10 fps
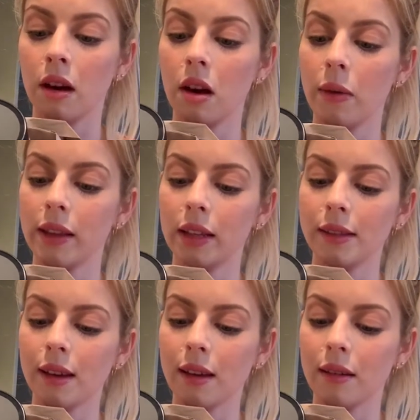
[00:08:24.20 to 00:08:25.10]
Oh, and that's
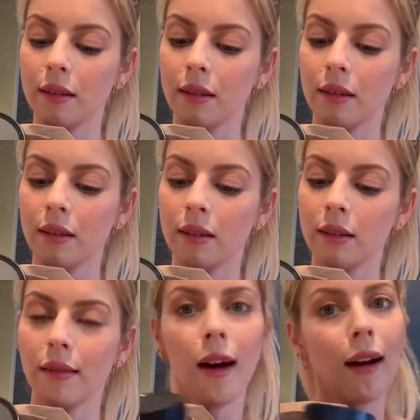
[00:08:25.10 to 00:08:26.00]
it.
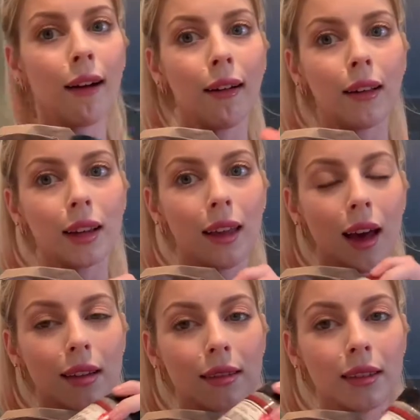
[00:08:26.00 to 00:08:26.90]
Huh, look at
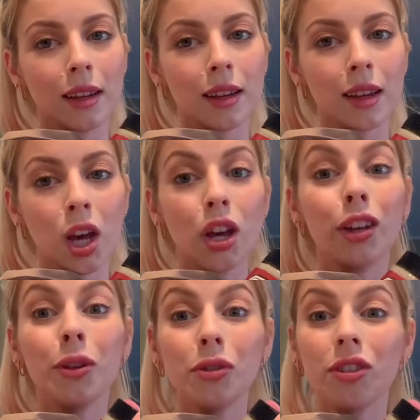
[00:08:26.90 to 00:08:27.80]
that.
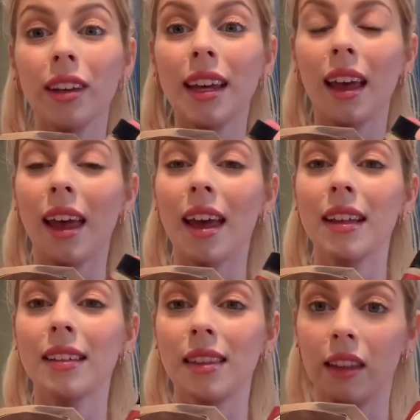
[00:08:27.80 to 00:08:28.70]
Usually
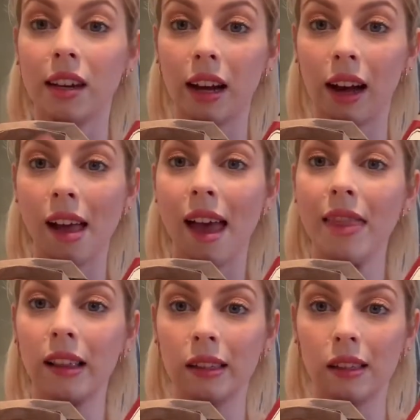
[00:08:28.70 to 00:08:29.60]
it's the nut
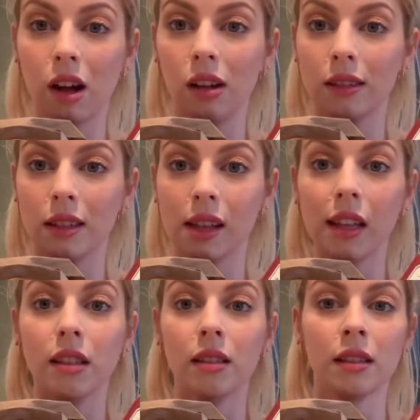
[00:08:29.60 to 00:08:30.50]
and the salt.
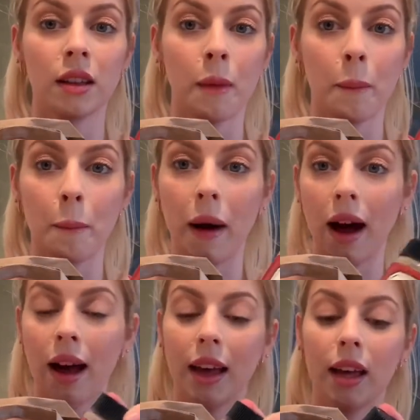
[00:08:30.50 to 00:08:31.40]
That's
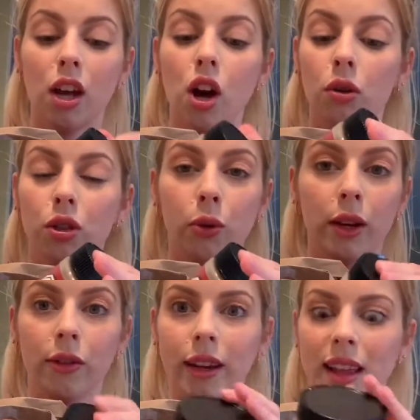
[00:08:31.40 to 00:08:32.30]
my go-to
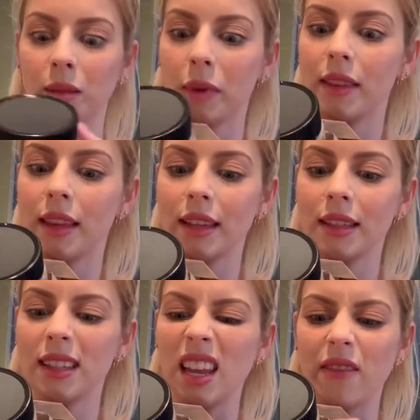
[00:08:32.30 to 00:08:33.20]
ingredients, but this
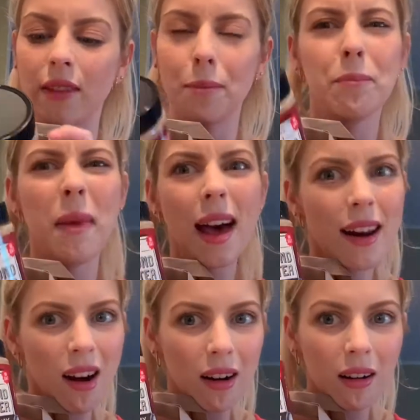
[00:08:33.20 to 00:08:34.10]
is even
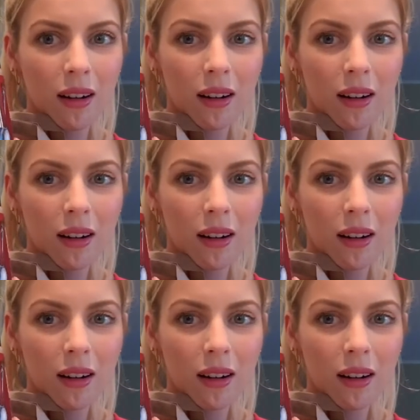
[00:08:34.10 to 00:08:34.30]
better